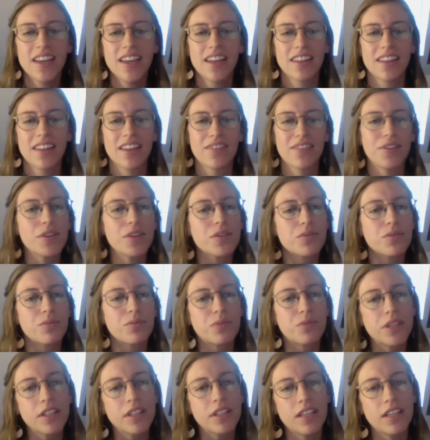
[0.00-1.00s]
that feels
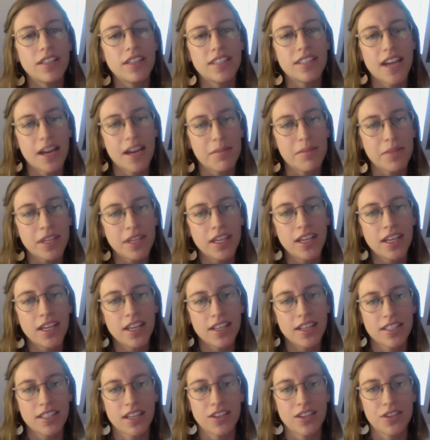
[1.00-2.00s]
really timely and
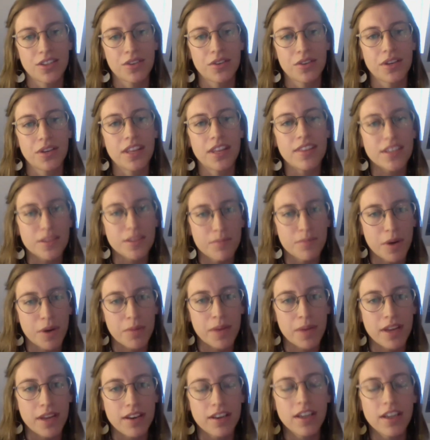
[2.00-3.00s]
essential in this
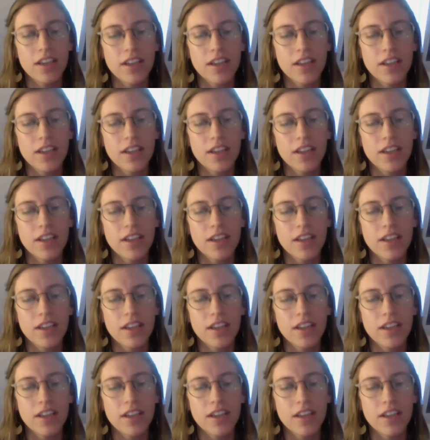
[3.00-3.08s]
moment.